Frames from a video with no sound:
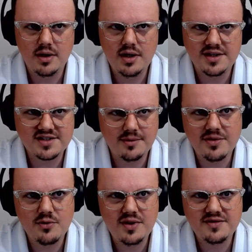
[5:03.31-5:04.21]
it's
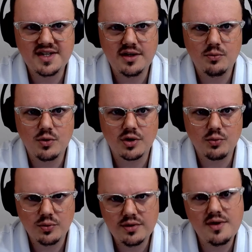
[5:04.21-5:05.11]
something seen work
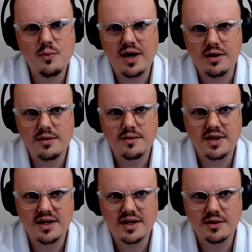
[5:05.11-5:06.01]
really well
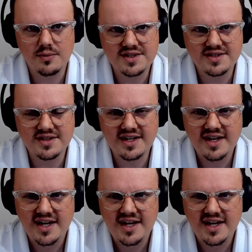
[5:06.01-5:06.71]
recently,